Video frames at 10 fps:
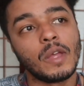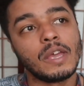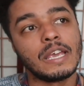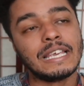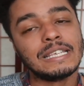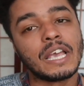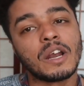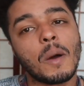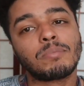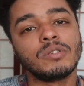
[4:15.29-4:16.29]
he's gonna
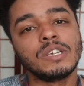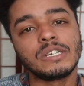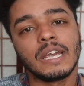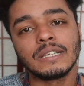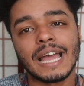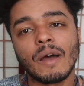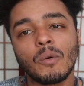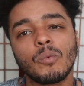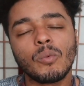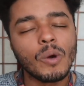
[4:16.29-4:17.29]
appreciate that
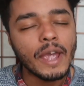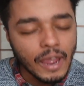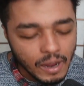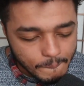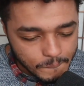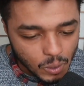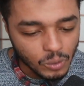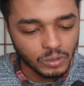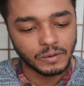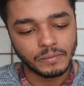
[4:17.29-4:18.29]
way
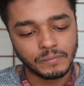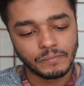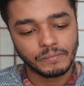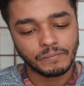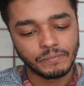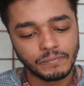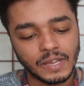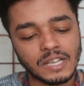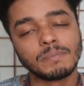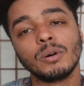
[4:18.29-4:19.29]
more. I
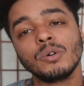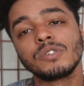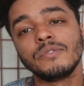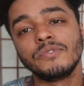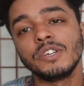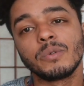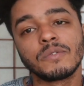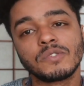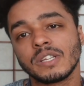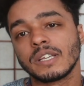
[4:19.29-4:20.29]
suppose if she would have
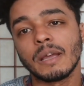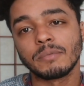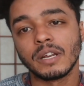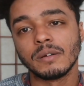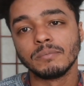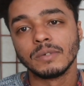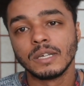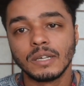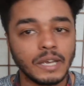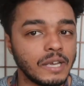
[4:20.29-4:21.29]
just accepted him
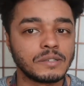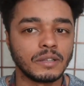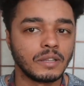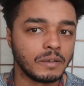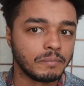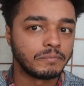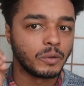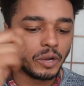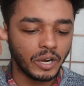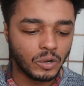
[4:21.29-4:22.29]
instantly. We're
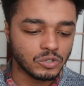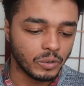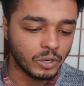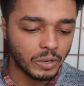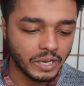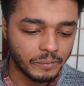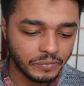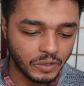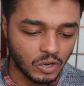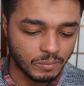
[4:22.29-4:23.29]
gonna go to a quick
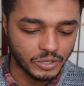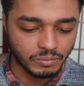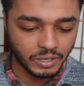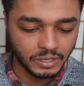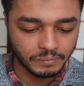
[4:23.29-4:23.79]
commercial break.